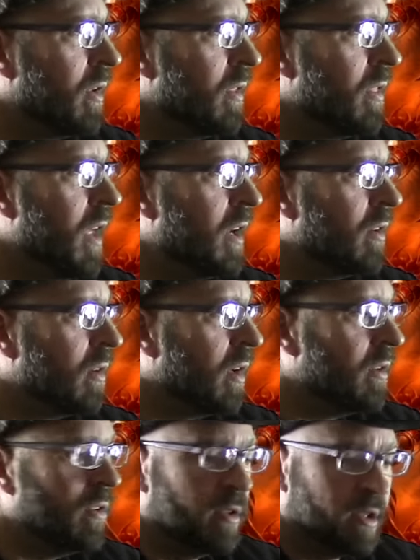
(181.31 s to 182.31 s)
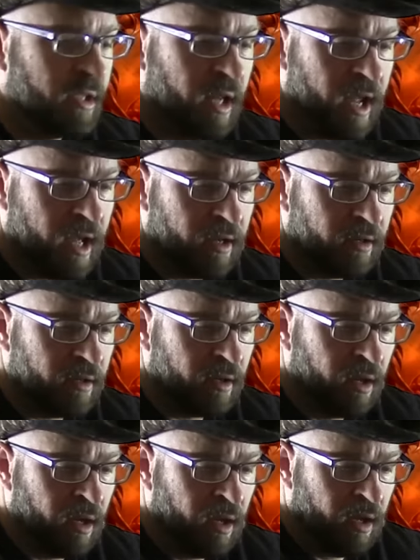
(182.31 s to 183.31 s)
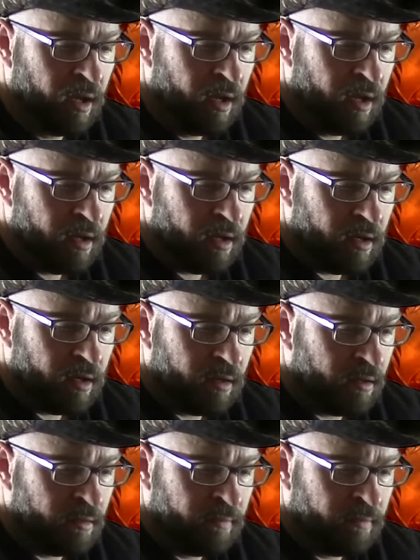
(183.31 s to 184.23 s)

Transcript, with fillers: They don't understand, uh,